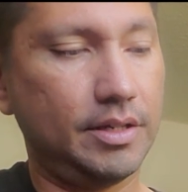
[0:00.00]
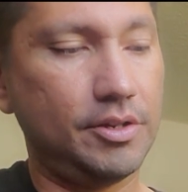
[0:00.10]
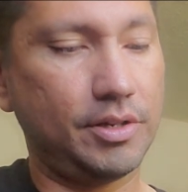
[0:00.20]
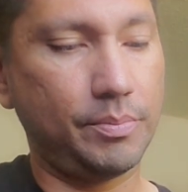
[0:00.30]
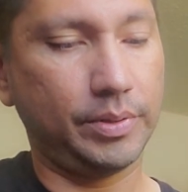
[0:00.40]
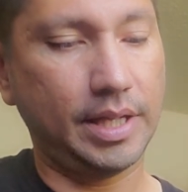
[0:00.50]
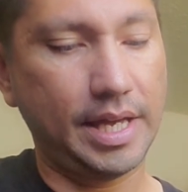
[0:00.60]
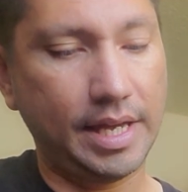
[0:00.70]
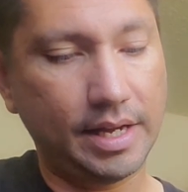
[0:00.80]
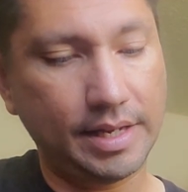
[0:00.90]
you can
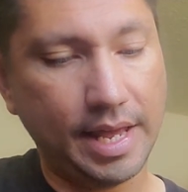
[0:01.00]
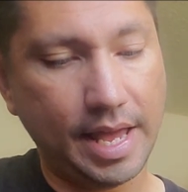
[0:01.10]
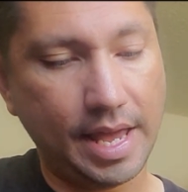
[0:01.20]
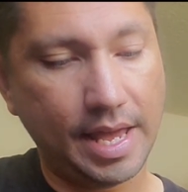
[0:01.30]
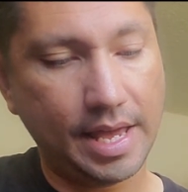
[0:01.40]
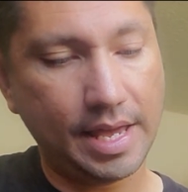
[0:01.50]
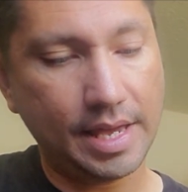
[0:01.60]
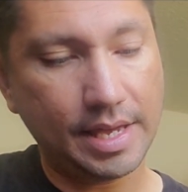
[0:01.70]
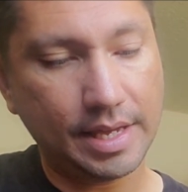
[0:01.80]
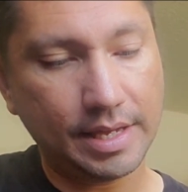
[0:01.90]
play an
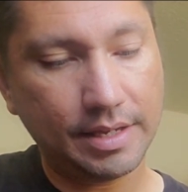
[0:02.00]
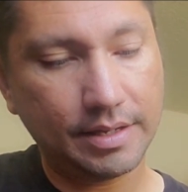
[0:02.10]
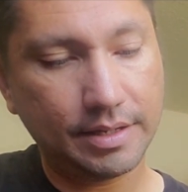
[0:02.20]
A